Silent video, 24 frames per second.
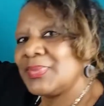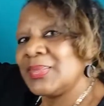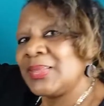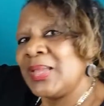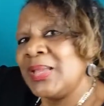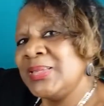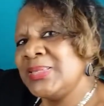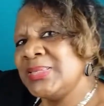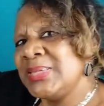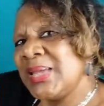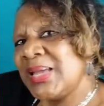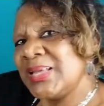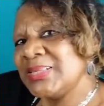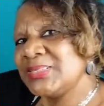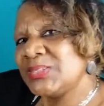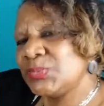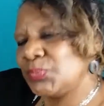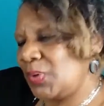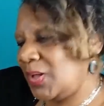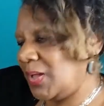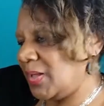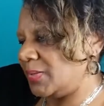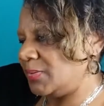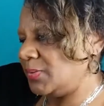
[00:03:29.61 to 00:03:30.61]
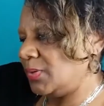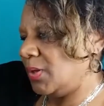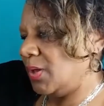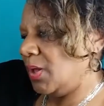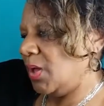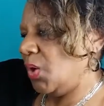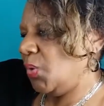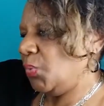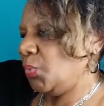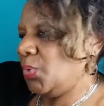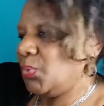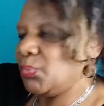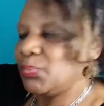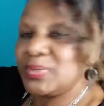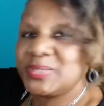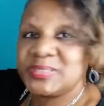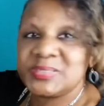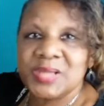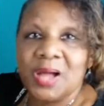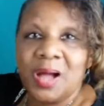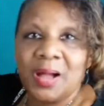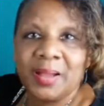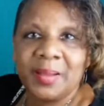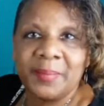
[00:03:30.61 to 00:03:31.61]
And guess what? When we
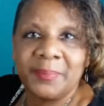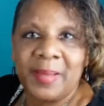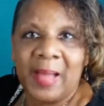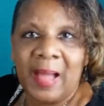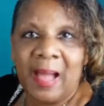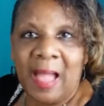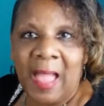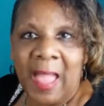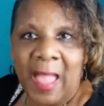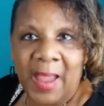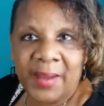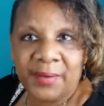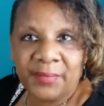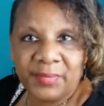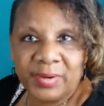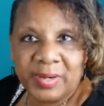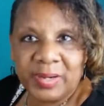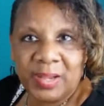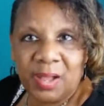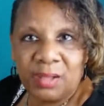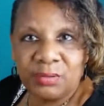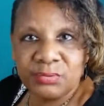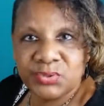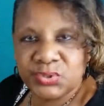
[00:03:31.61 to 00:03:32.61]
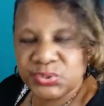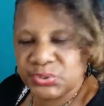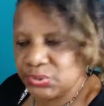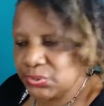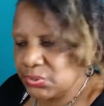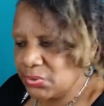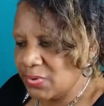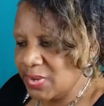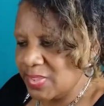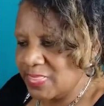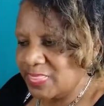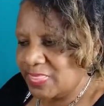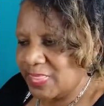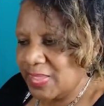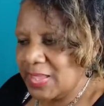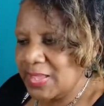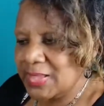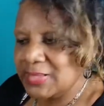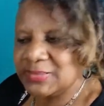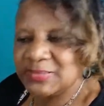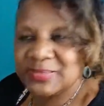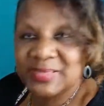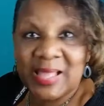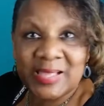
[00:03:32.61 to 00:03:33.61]
talk about agriculture and
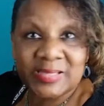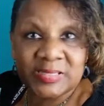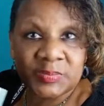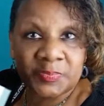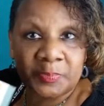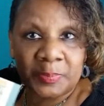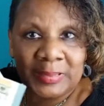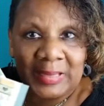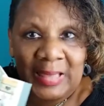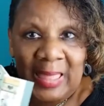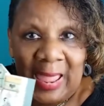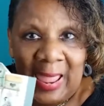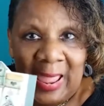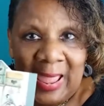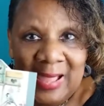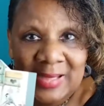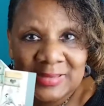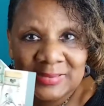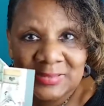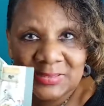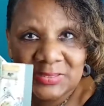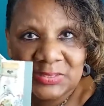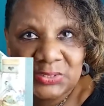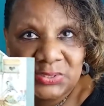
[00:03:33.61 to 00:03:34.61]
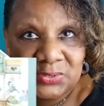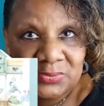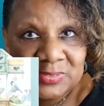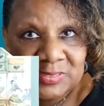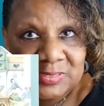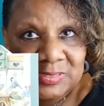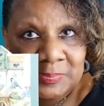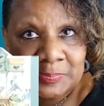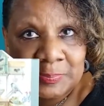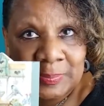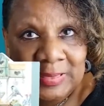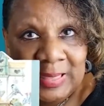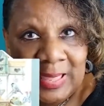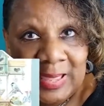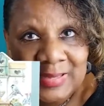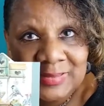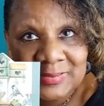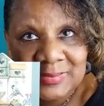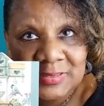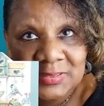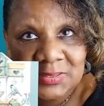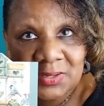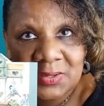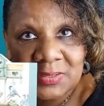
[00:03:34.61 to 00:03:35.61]
things, that's plants. You see
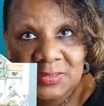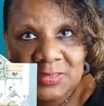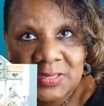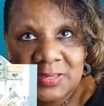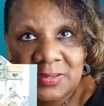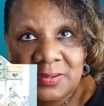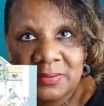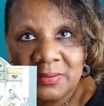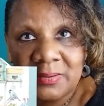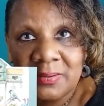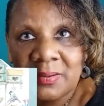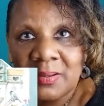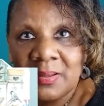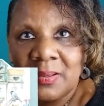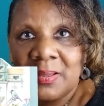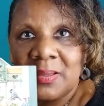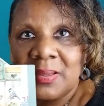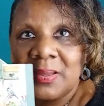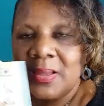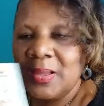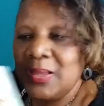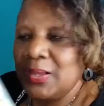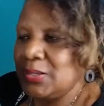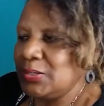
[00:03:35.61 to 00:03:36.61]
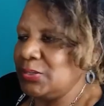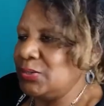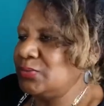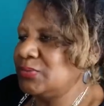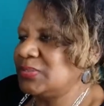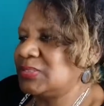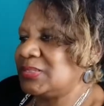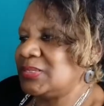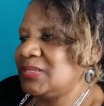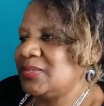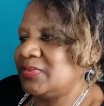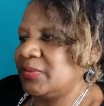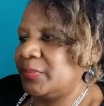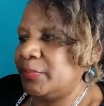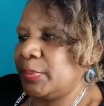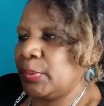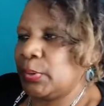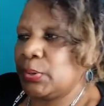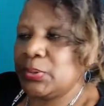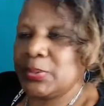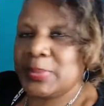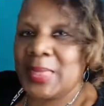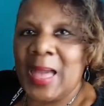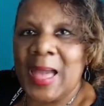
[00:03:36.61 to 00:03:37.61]
plants on here. You see the
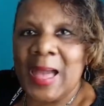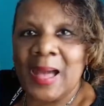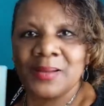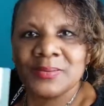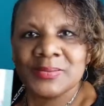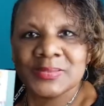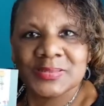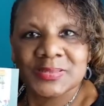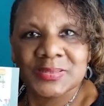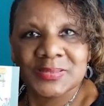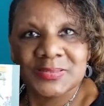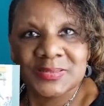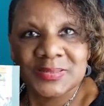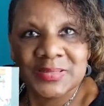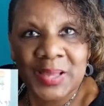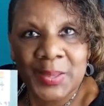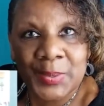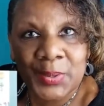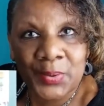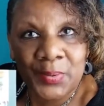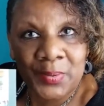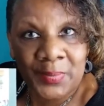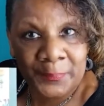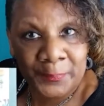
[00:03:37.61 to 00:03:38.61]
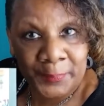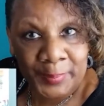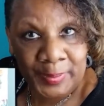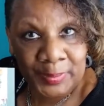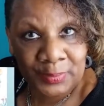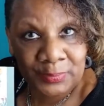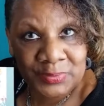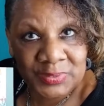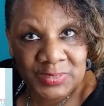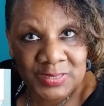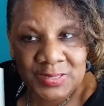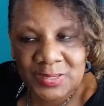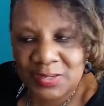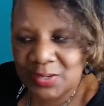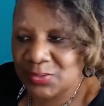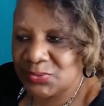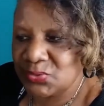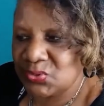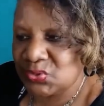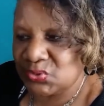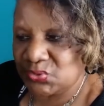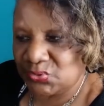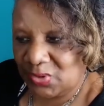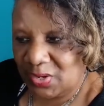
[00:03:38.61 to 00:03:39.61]
birdhouses that are building
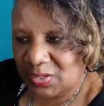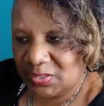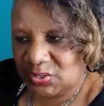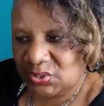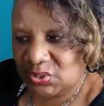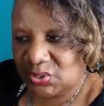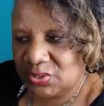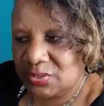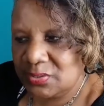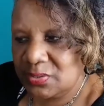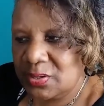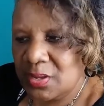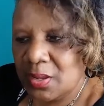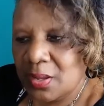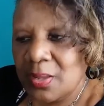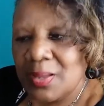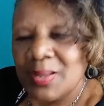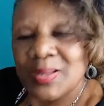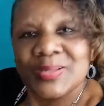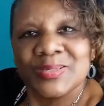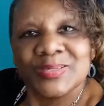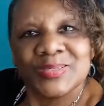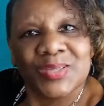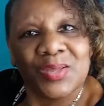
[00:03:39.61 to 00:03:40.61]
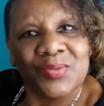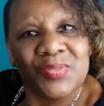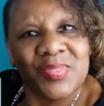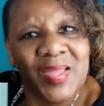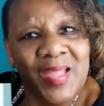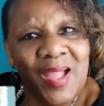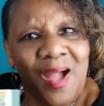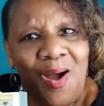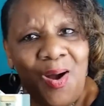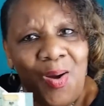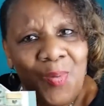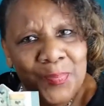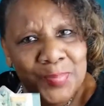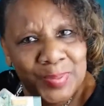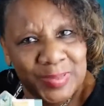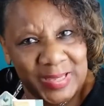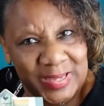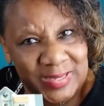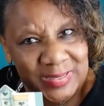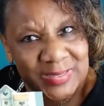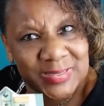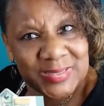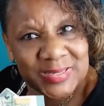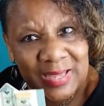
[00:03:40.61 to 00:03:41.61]
construction. So they all
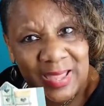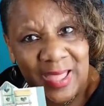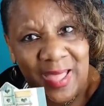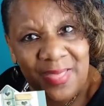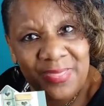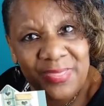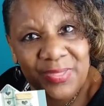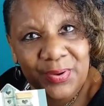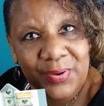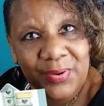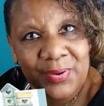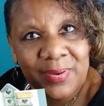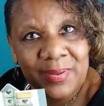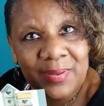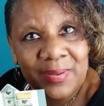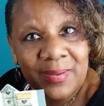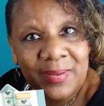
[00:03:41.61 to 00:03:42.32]
blend together.